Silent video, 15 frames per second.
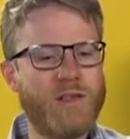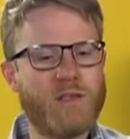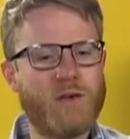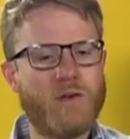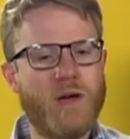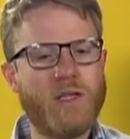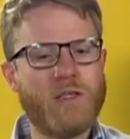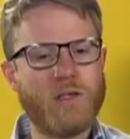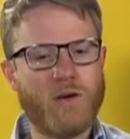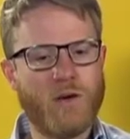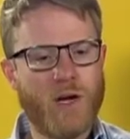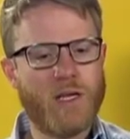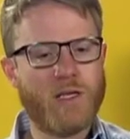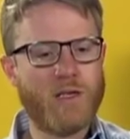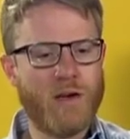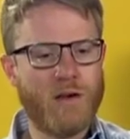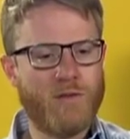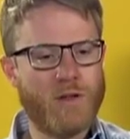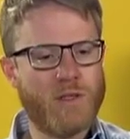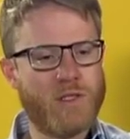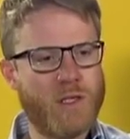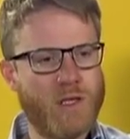creates a great deal of
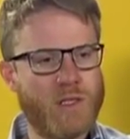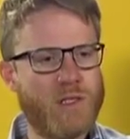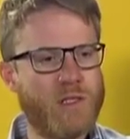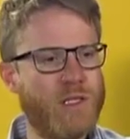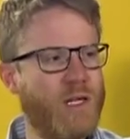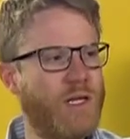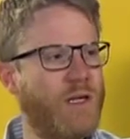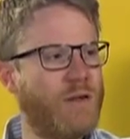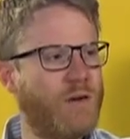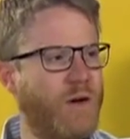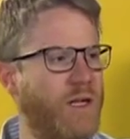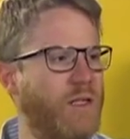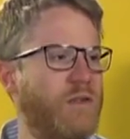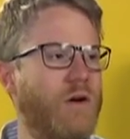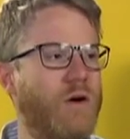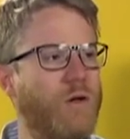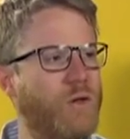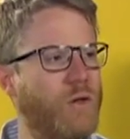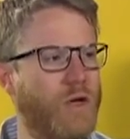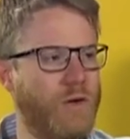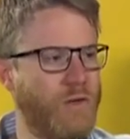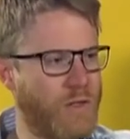uncertainty, and it creates a
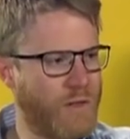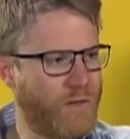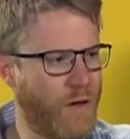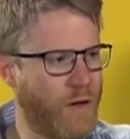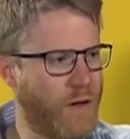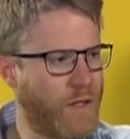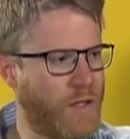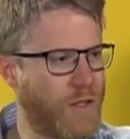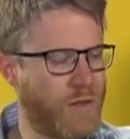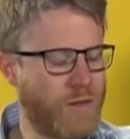whole host of other issues.